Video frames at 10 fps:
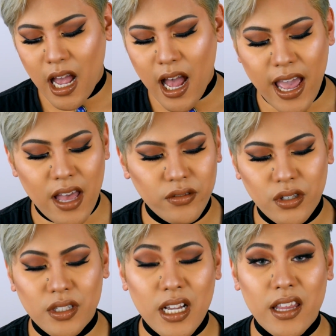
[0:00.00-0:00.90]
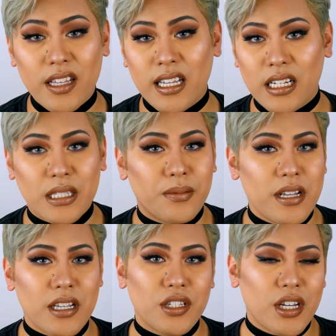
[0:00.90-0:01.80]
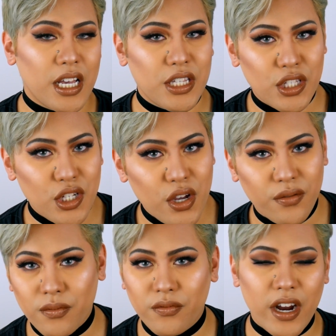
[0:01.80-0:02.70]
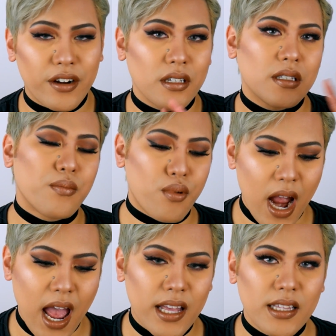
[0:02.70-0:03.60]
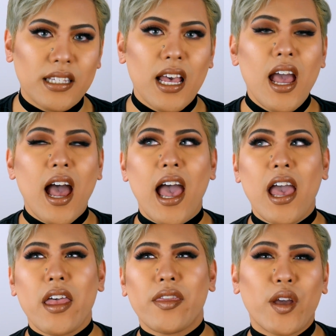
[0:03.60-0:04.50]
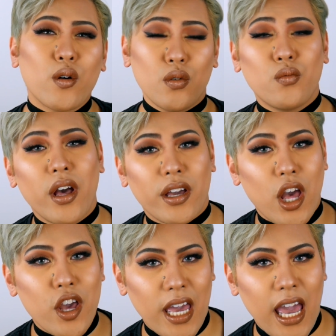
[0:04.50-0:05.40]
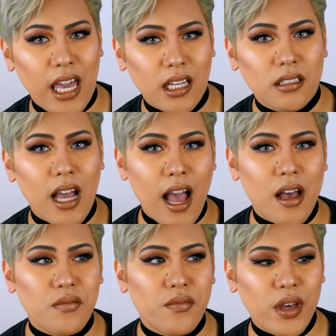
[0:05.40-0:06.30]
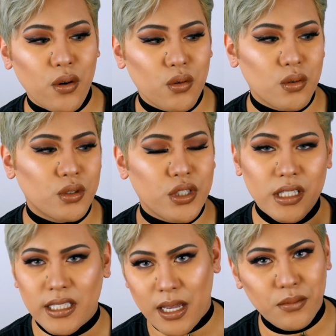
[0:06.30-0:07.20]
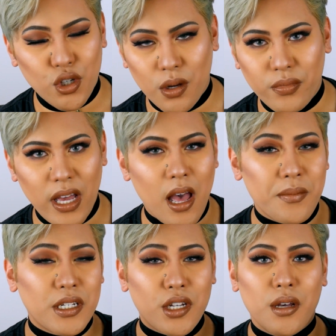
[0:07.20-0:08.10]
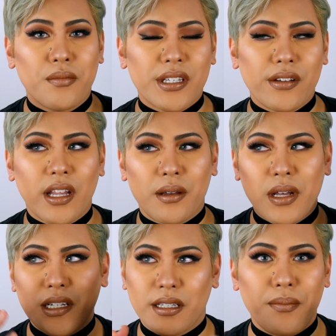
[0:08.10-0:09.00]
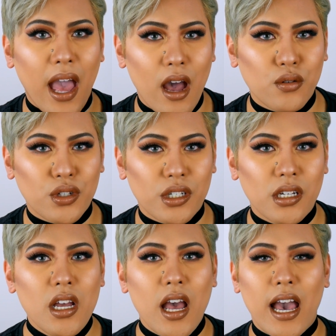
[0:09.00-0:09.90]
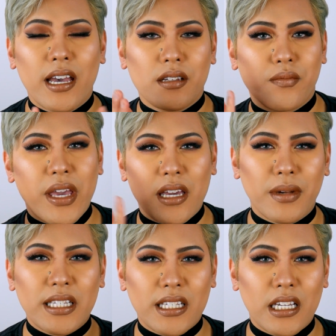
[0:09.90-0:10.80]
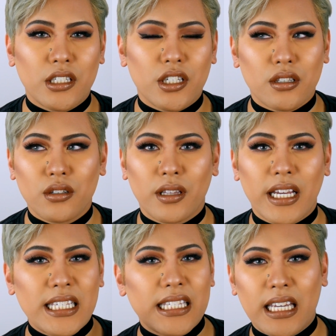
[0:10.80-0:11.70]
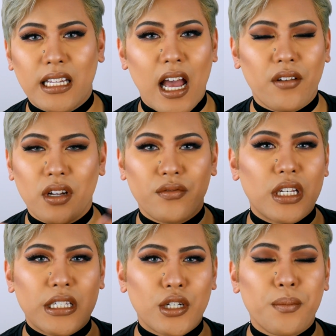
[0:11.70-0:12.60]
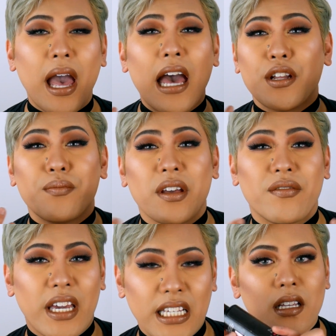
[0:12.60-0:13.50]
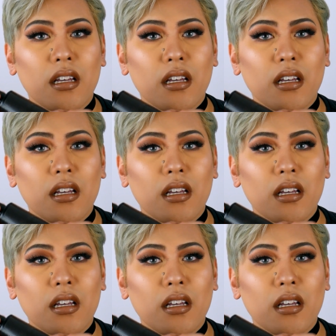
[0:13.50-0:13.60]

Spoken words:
I have used other setting sprays, as you guys know, from various brands, and they all work okay. They all do the same job in terms of like melting the powder and making my skin just look like skin after I've just, you know, powdered my face.